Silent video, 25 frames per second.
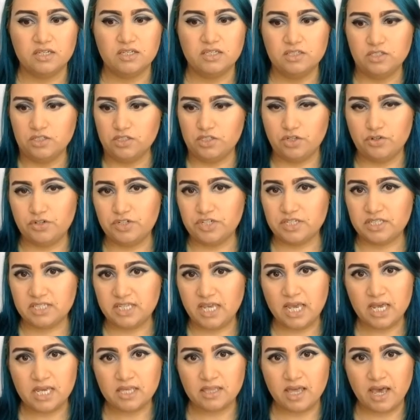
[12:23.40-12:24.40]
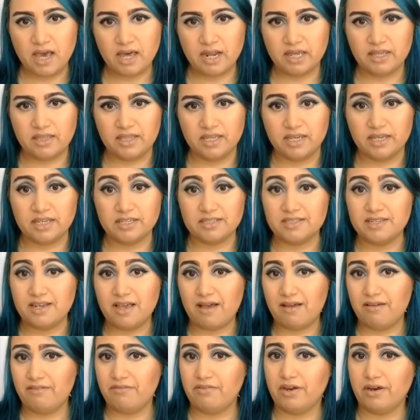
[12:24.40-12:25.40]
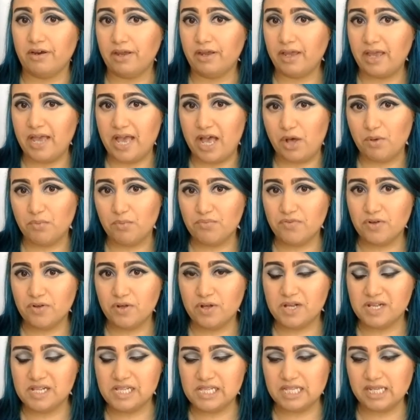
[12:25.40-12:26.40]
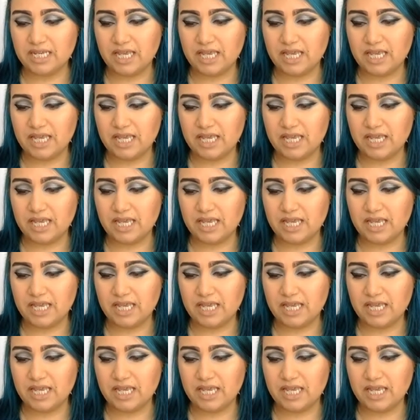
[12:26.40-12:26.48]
So just saying that, I think, is not very helpful.